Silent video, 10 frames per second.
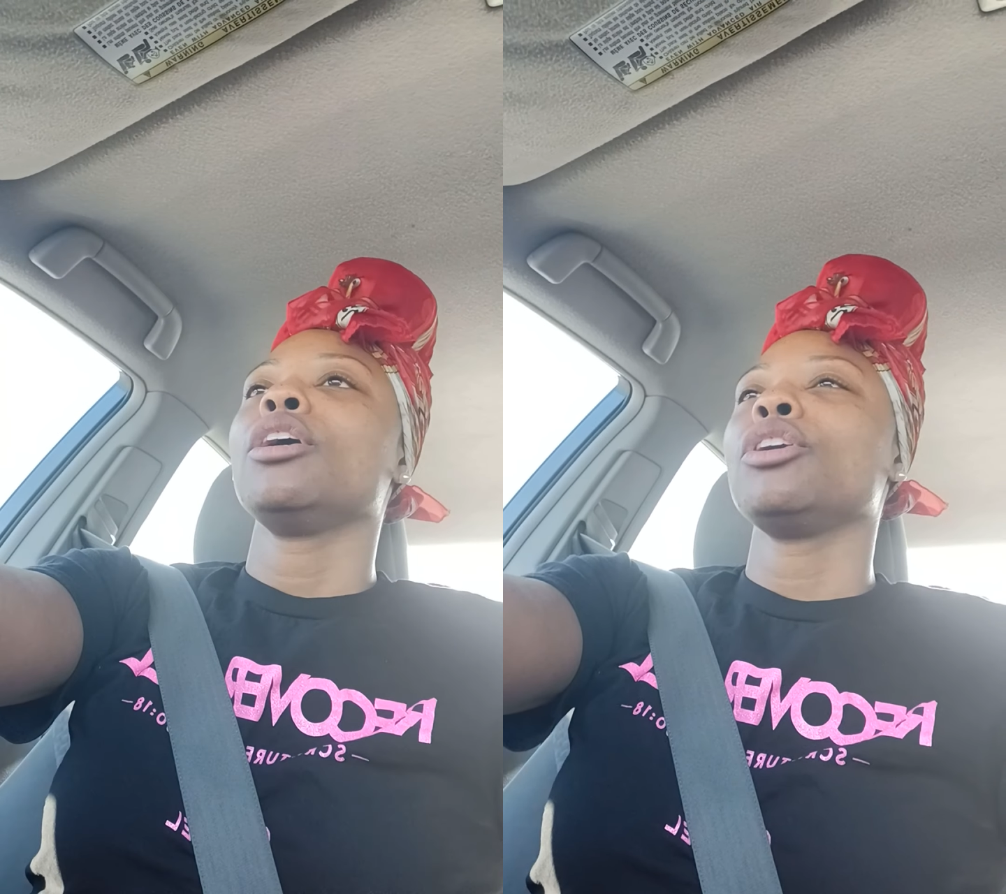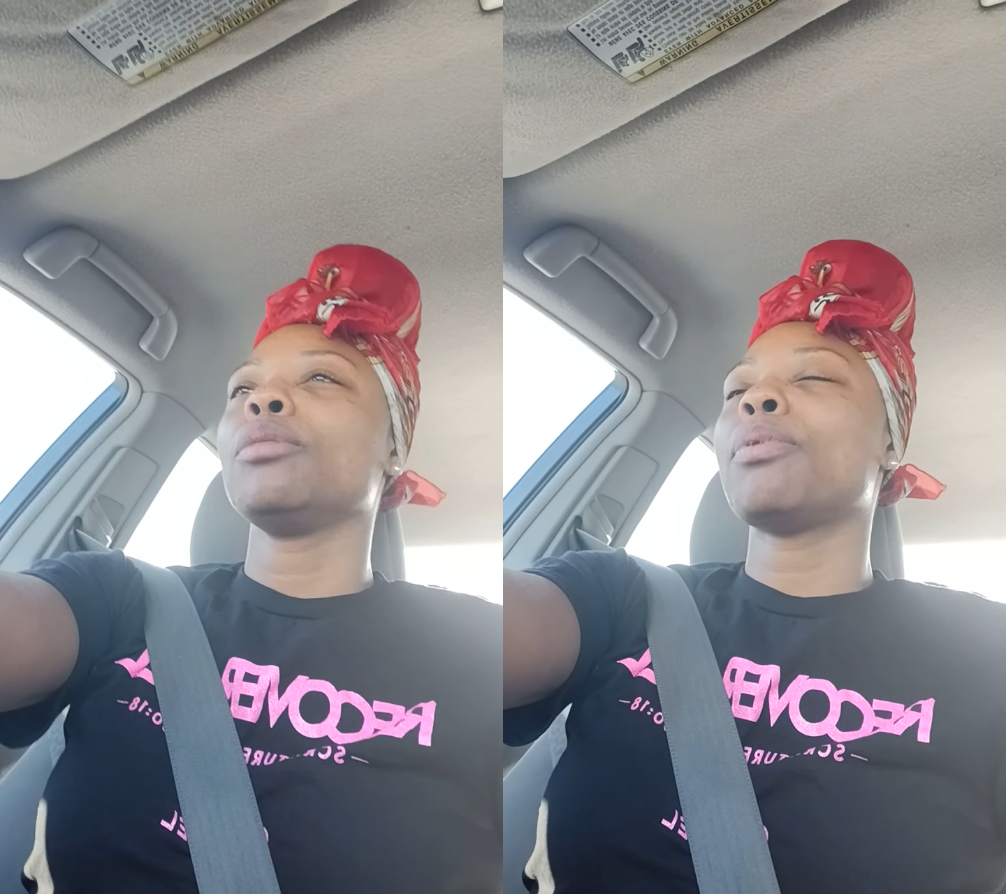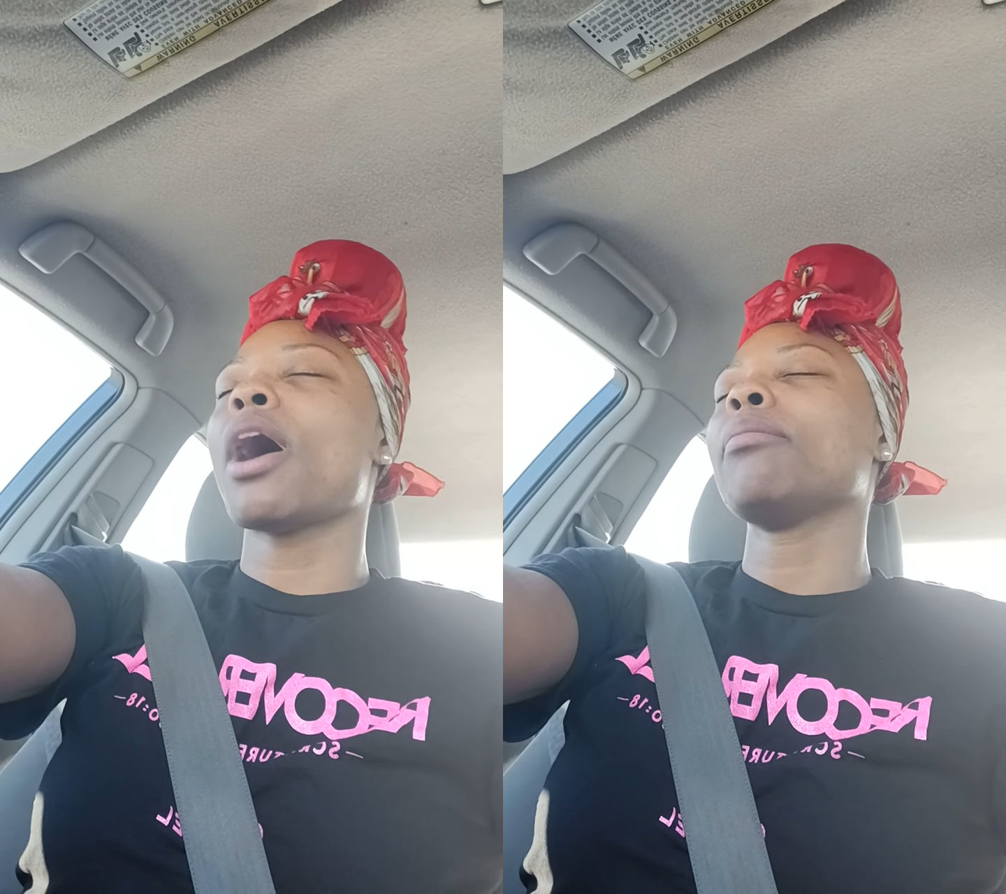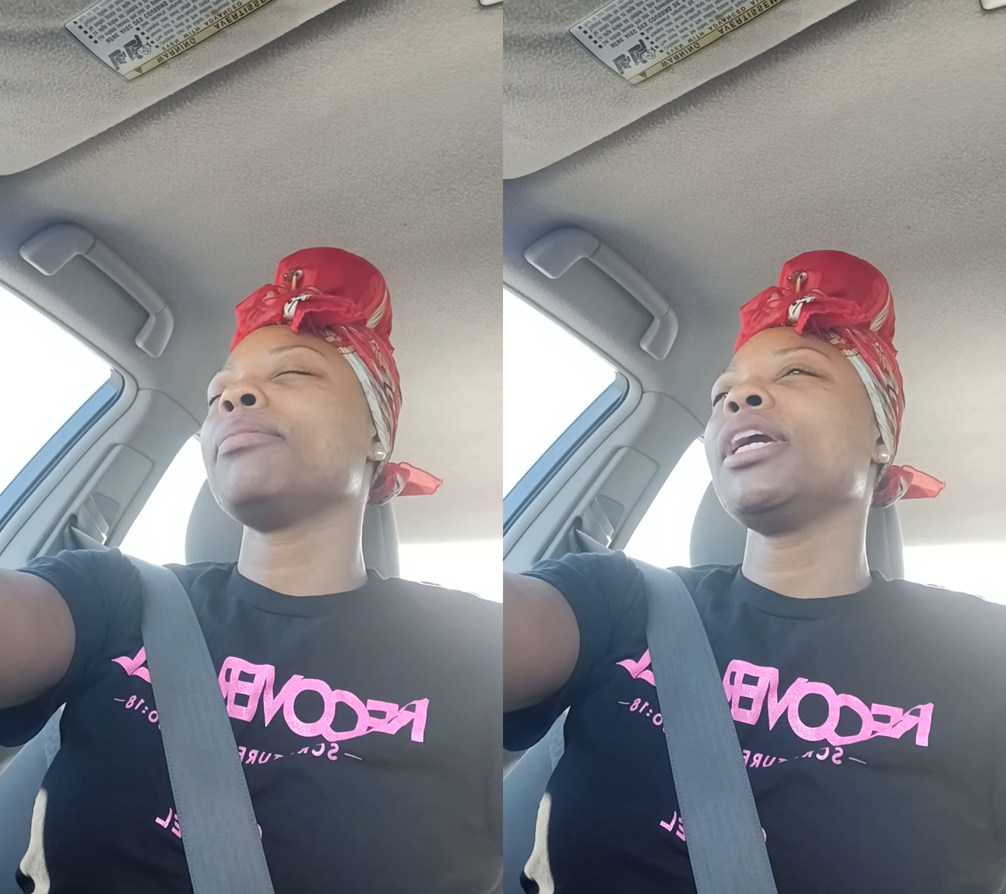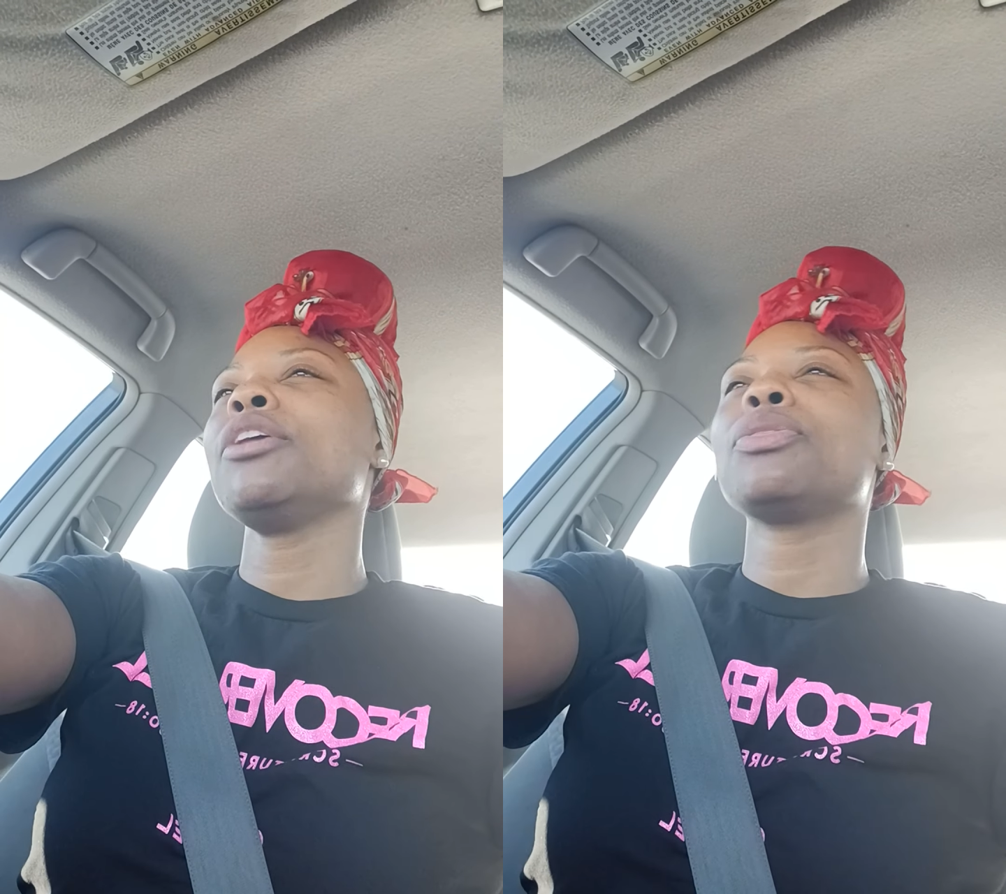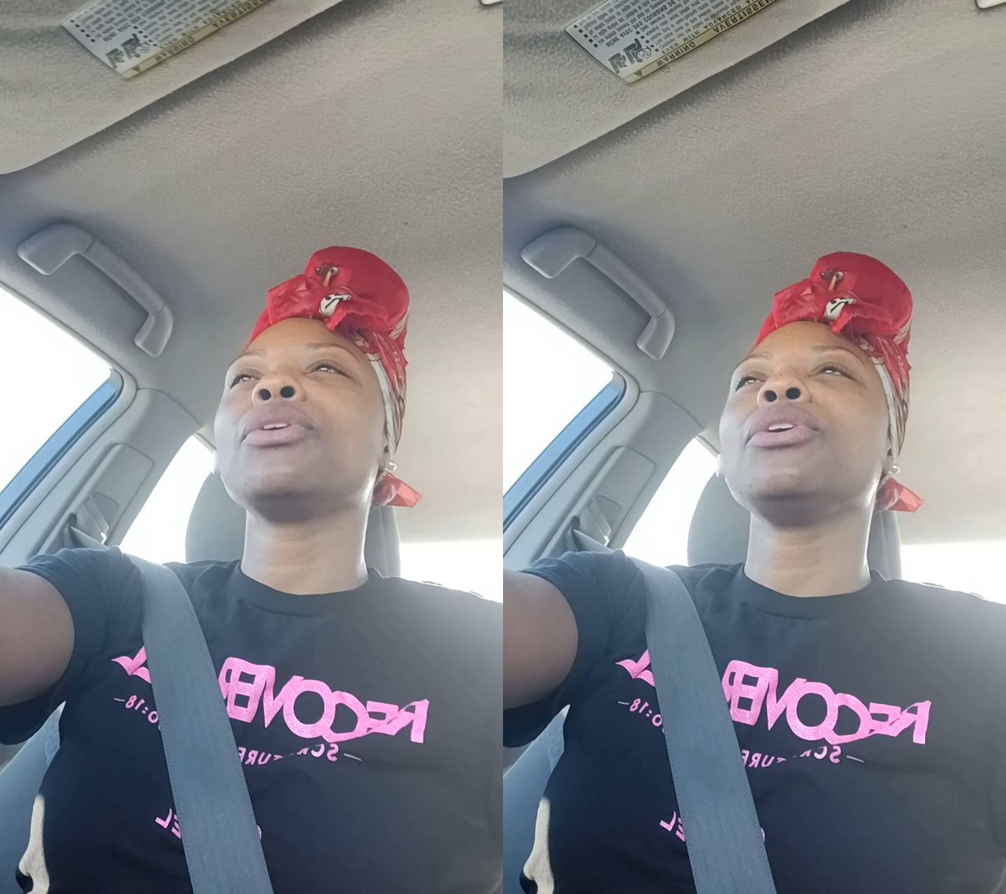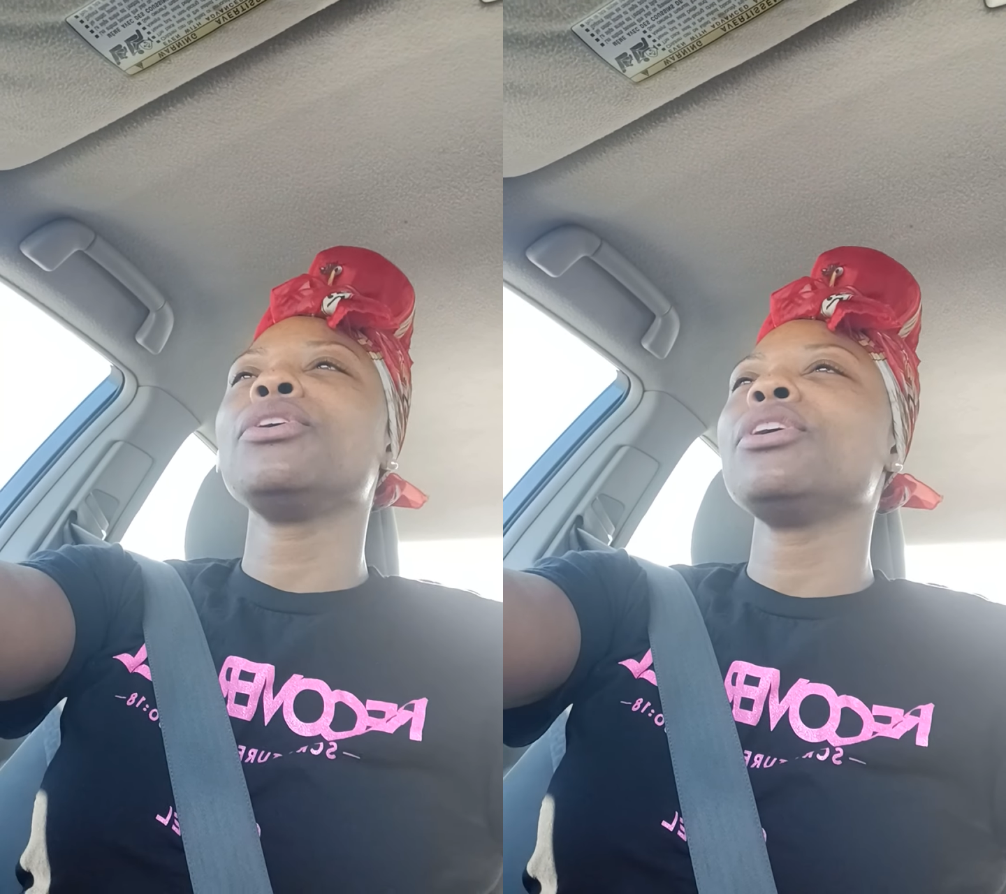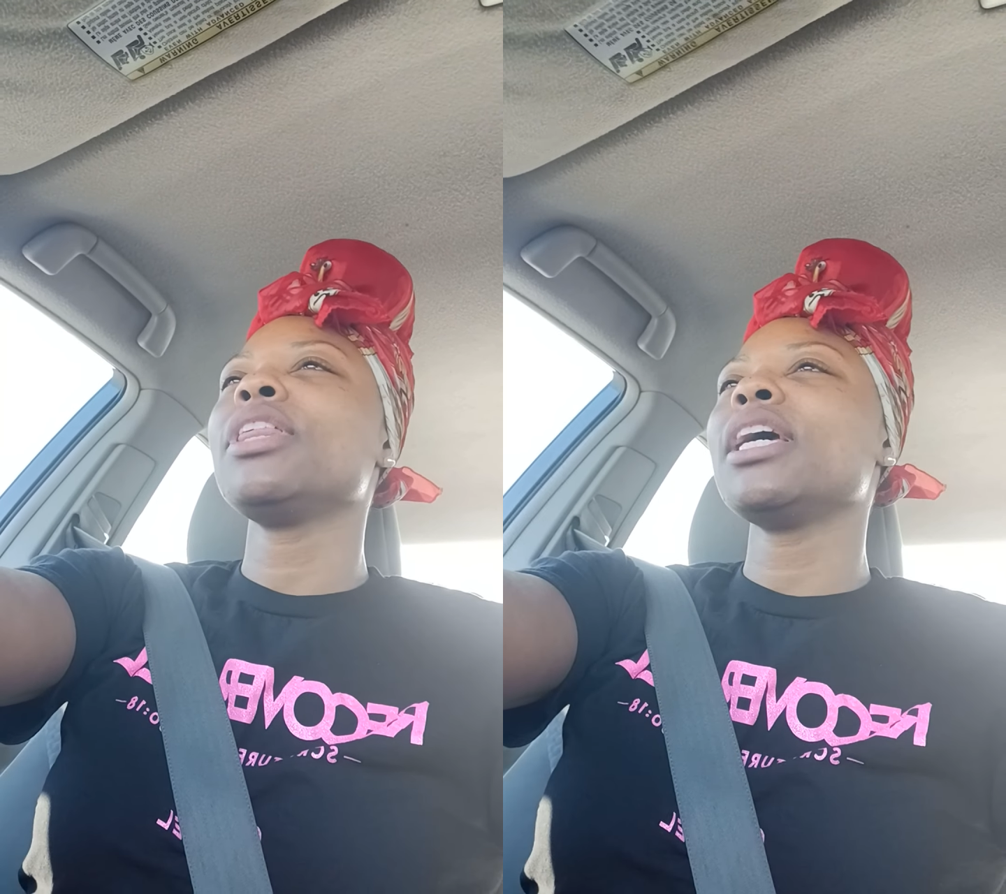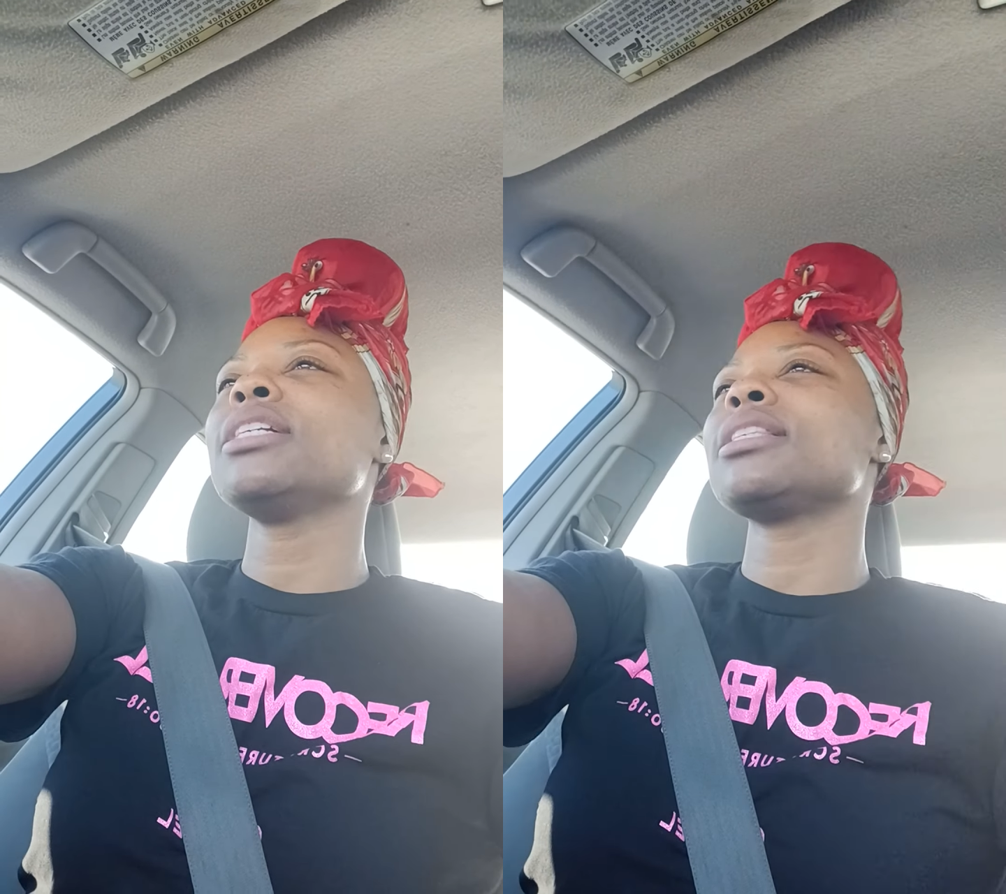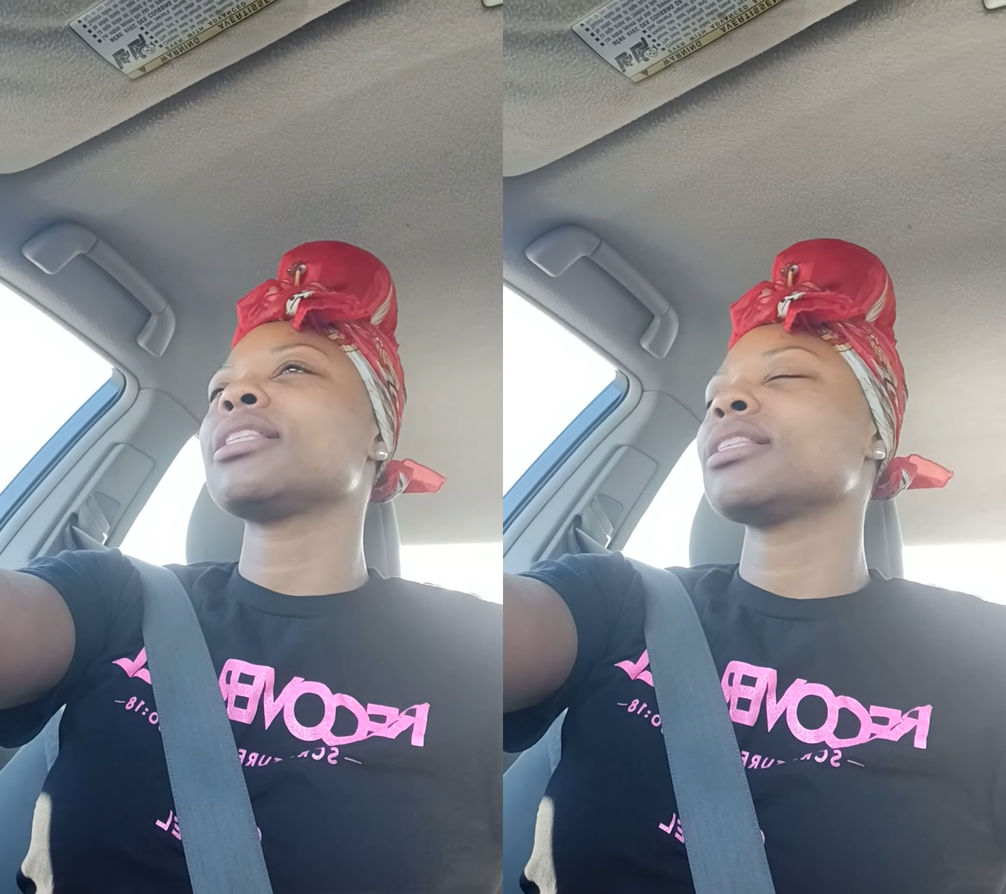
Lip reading: You brought me through this.